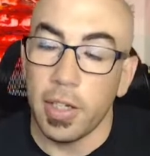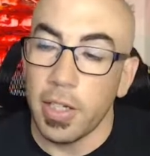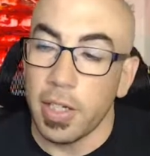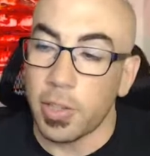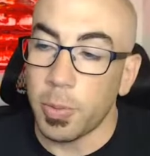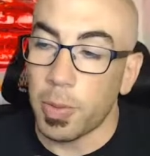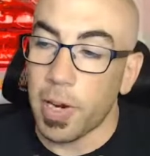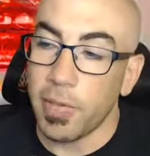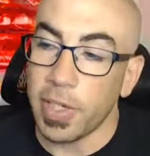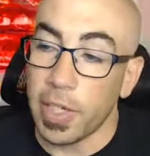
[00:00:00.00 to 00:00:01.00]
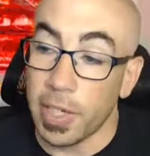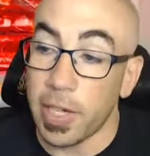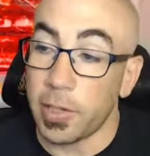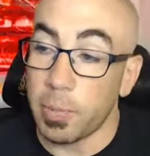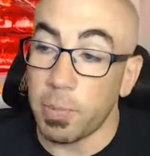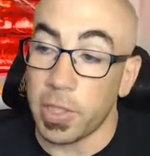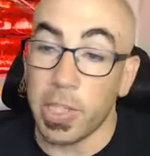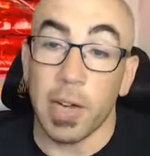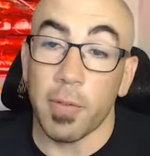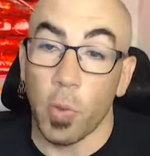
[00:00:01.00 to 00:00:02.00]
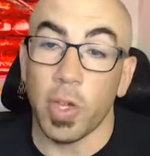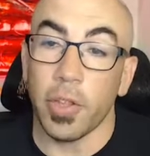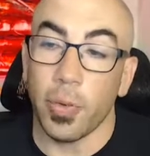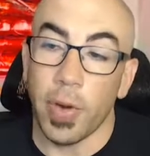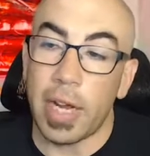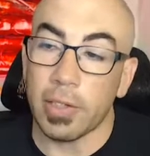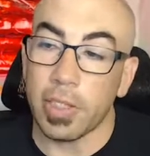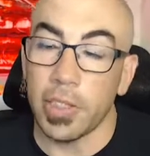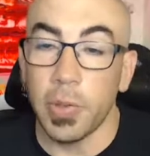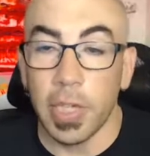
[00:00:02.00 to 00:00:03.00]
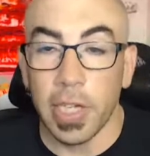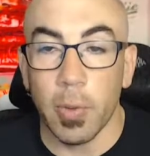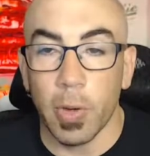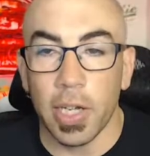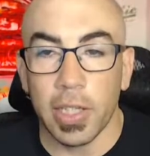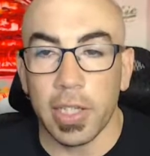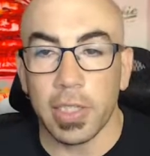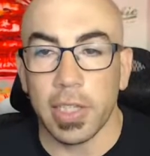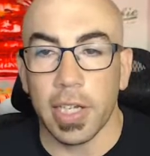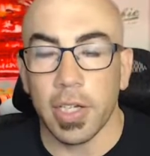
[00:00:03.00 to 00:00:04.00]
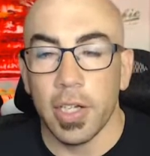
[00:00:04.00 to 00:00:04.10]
It's super heavy. It's designed for 1 to 3 ounces. You can get one, I think that's like